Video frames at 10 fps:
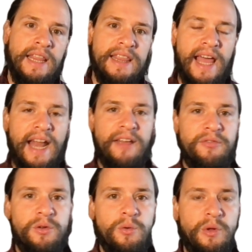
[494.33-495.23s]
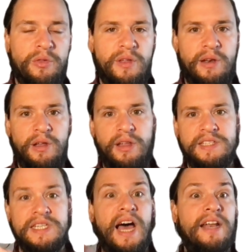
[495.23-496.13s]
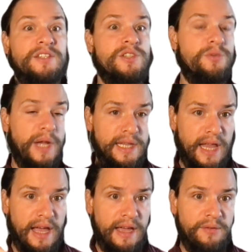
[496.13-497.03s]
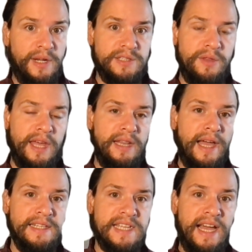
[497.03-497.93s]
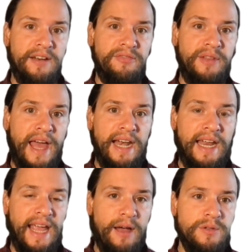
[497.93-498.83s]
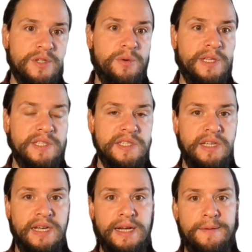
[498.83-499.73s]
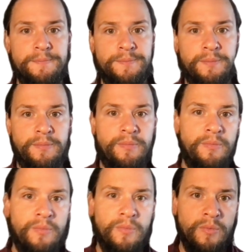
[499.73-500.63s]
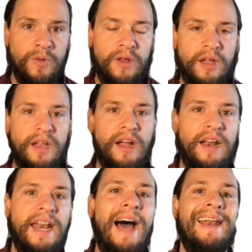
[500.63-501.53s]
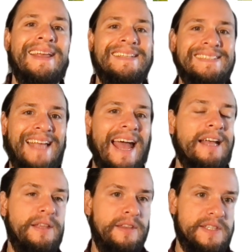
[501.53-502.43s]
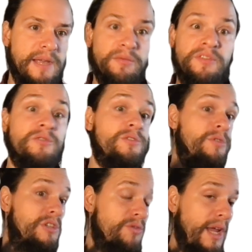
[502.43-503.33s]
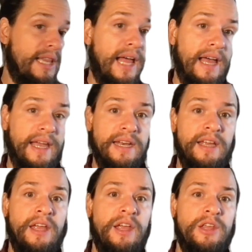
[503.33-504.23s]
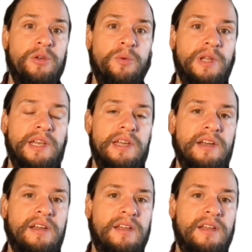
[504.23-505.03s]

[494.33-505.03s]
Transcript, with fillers: that if you that it's not a straight line, right? So that line is kind of flattening out. So it's um, not exactly the same. If it were a straight line, you would